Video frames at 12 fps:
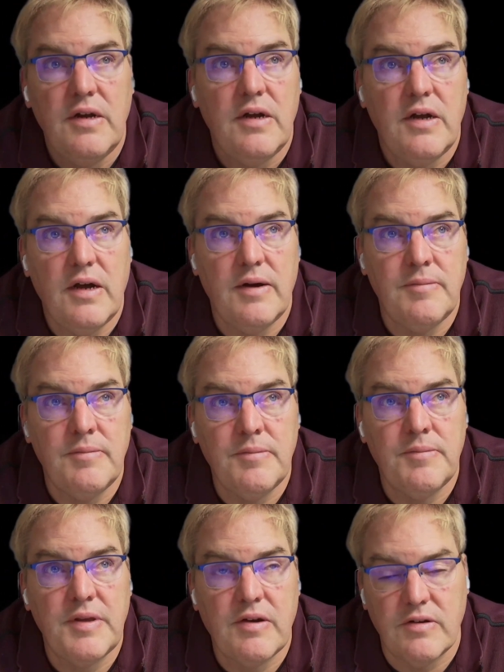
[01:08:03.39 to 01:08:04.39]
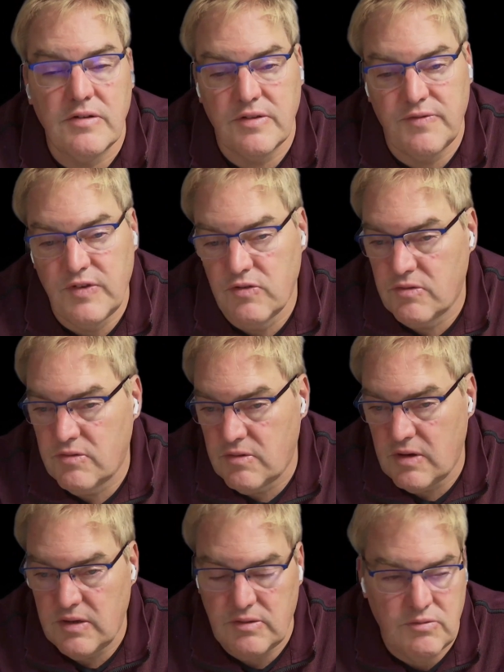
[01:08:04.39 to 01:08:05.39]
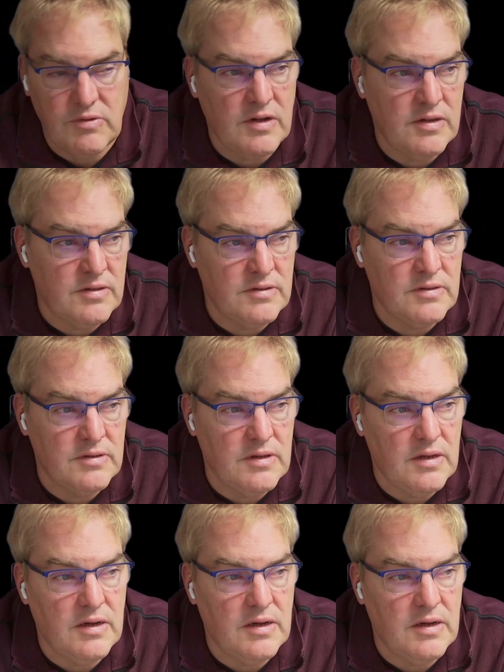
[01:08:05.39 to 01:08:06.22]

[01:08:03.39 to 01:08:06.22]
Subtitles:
Because if you run